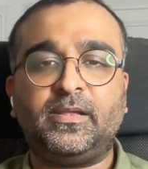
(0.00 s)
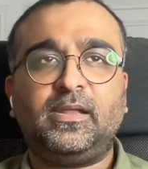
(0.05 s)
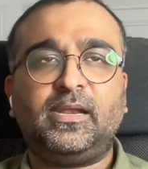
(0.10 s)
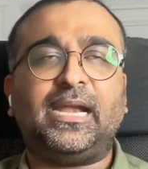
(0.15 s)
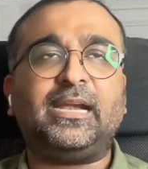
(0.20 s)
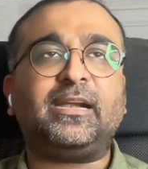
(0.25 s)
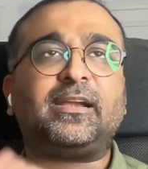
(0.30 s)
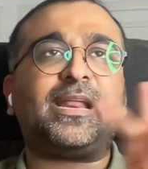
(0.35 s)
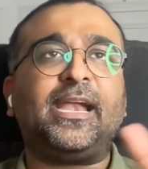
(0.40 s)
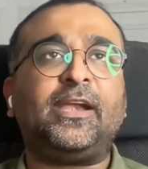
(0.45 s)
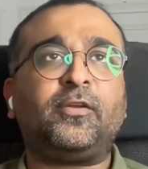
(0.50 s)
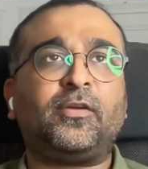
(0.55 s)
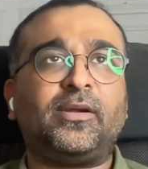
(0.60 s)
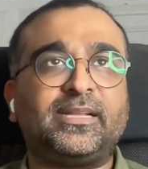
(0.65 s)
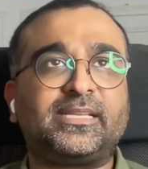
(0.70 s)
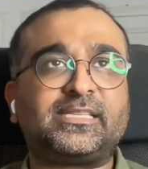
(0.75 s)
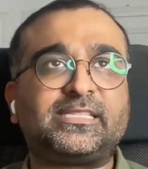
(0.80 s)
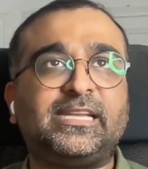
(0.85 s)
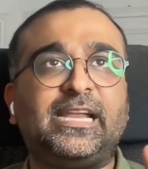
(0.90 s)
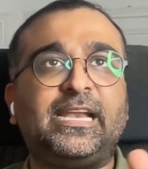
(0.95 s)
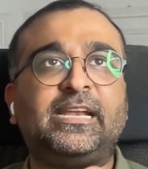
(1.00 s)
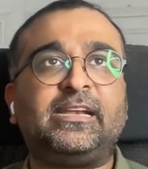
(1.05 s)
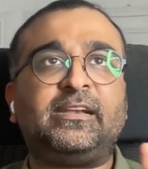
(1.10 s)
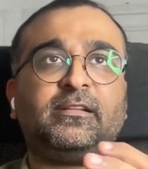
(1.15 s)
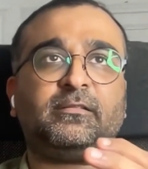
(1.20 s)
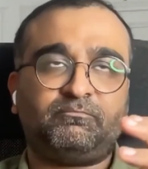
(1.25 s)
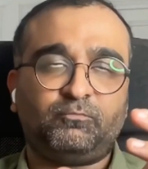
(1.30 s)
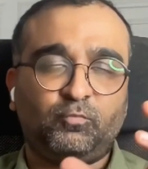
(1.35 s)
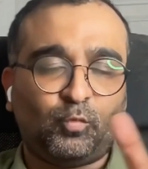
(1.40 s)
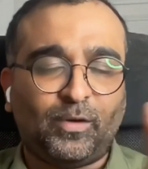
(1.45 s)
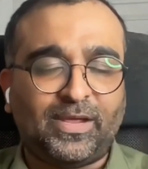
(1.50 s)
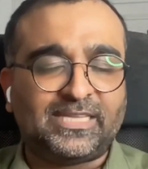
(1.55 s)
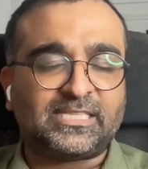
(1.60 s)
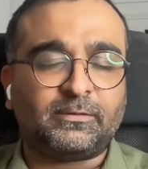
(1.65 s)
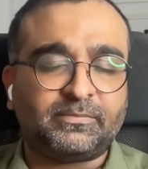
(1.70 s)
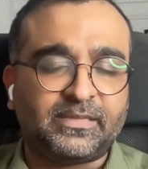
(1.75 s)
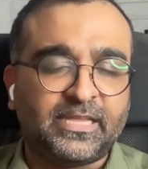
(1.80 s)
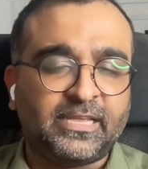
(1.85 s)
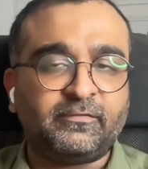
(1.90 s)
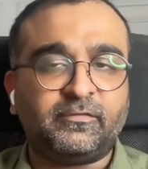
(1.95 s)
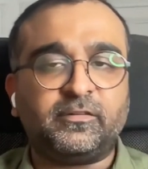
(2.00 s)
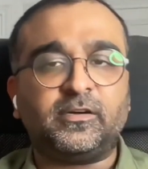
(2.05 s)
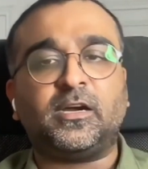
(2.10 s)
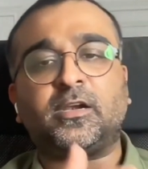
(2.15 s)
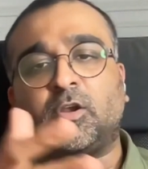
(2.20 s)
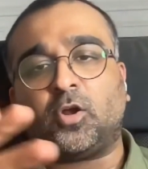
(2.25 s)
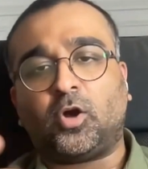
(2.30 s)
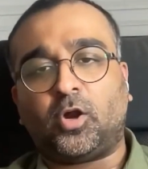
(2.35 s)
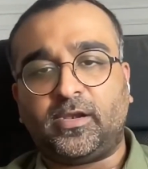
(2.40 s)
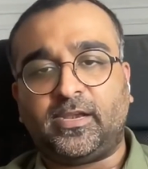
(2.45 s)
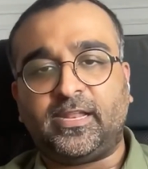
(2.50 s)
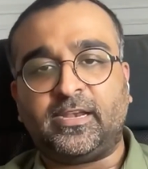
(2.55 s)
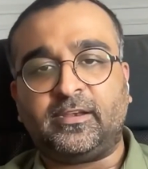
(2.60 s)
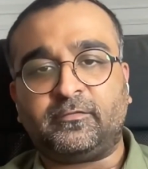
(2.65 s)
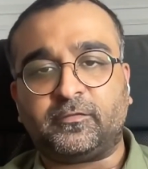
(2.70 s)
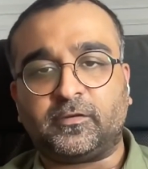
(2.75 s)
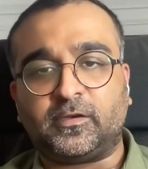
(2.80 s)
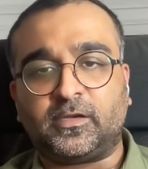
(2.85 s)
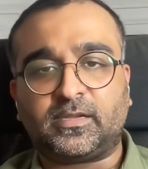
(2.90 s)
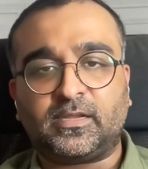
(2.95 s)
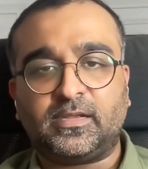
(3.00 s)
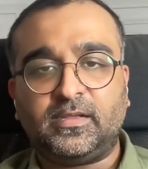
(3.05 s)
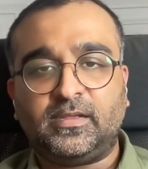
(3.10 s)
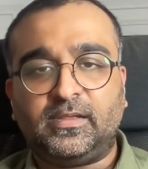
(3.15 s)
and trying to understand why something worked or didn't work.